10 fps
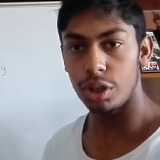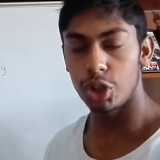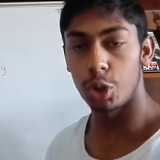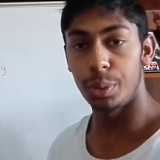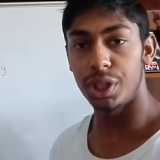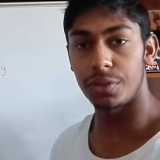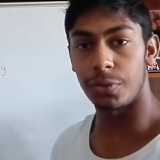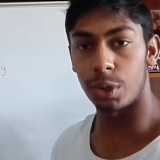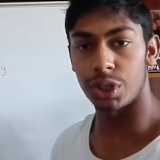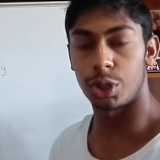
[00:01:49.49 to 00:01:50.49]
So we need to
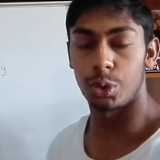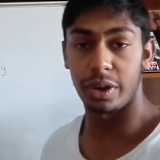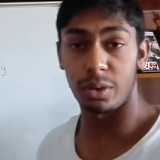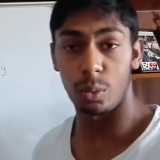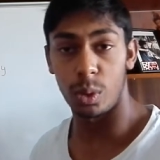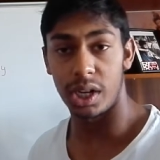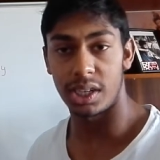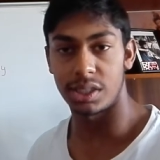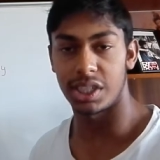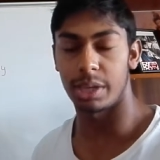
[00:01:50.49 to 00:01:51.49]
focus on doing one at
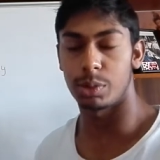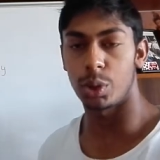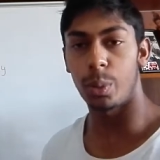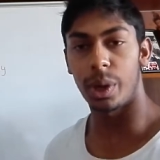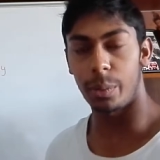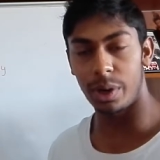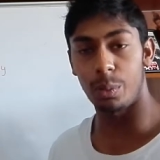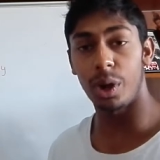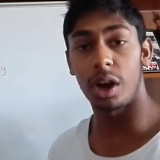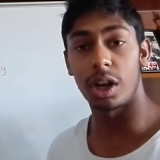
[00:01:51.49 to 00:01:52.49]
a time. So when
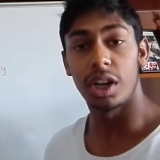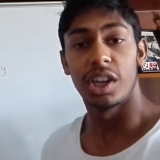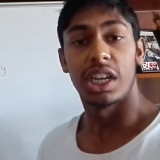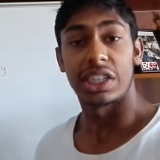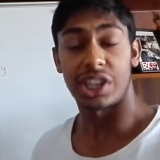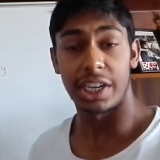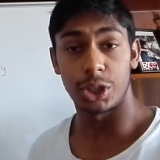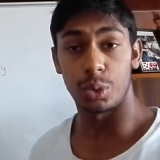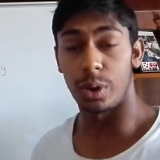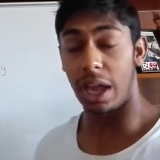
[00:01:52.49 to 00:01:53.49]
we are trying
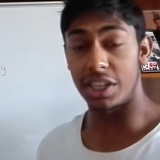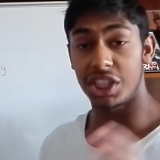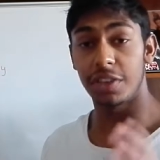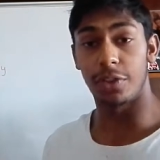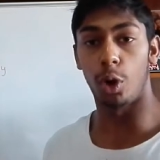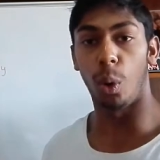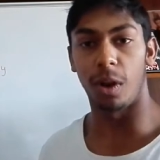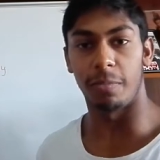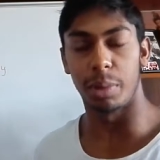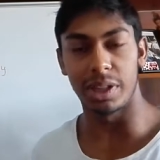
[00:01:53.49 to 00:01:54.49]
to achieve the goal
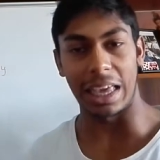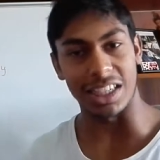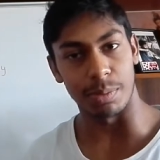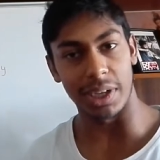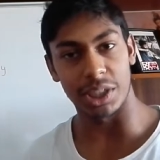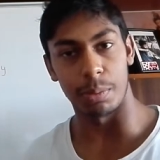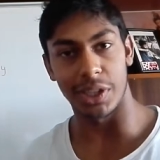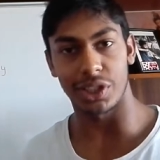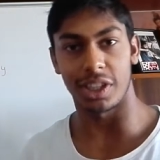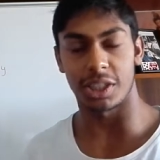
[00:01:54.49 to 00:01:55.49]
of building as much
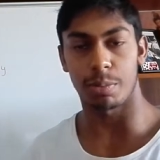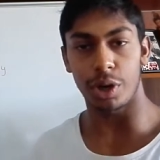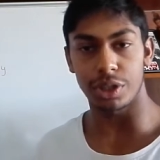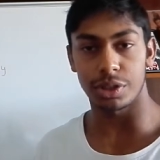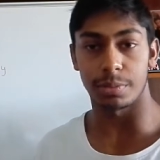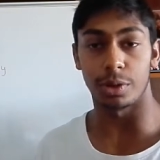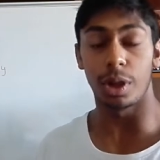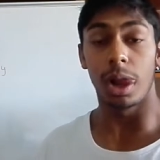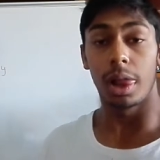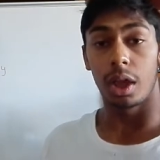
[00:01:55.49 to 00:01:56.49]
muscle as possible,
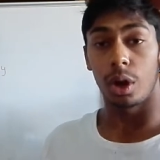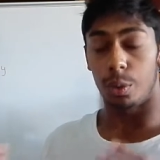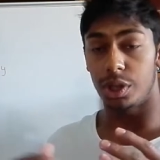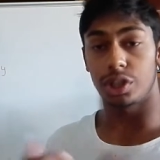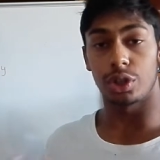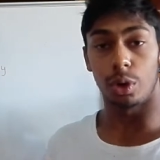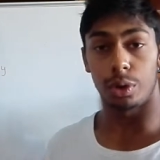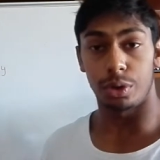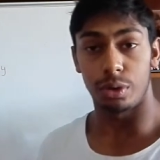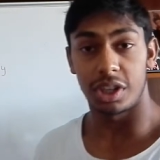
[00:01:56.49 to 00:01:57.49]
we need to go
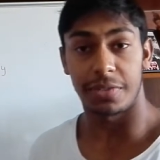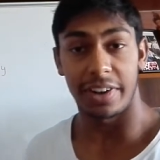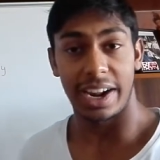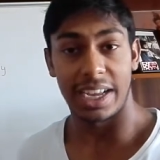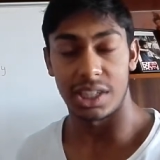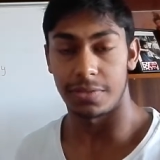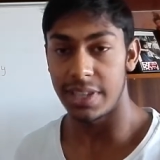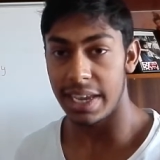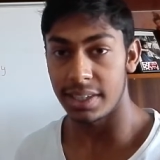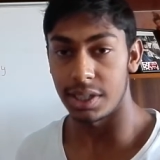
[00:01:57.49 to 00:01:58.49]
through different kinds of
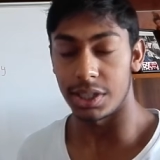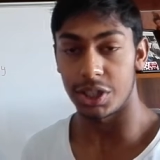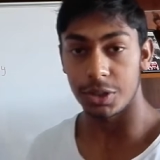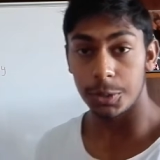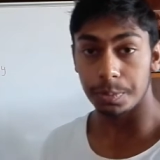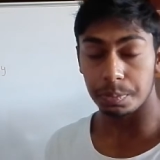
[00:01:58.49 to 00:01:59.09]
tactics.